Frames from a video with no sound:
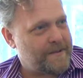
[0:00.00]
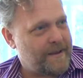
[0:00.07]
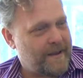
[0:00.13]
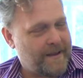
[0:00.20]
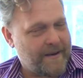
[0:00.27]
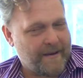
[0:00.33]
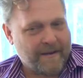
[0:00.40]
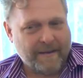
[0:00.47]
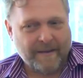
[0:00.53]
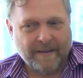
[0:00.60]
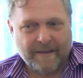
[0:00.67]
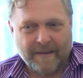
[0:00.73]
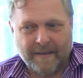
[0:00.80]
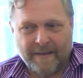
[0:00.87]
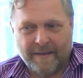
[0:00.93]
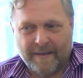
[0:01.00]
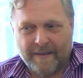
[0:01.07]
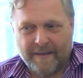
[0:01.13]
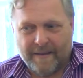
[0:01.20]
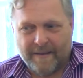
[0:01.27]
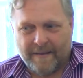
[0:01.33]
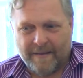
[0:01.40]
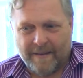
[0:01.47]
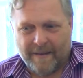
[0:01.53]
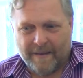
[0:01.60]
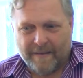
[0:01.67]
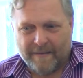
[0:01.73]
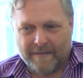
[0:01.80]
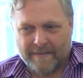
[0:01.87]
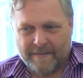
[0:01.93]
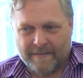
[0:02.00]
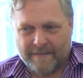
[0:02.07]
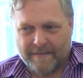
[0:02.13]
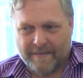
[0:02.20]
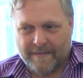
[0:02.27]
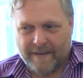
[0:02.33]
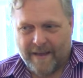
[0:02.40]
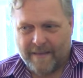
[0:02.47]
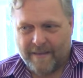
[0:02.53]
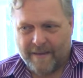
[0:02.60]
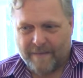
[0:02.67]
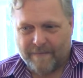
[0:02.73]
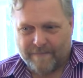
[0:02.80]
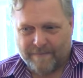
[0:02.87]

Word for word: and uh, I think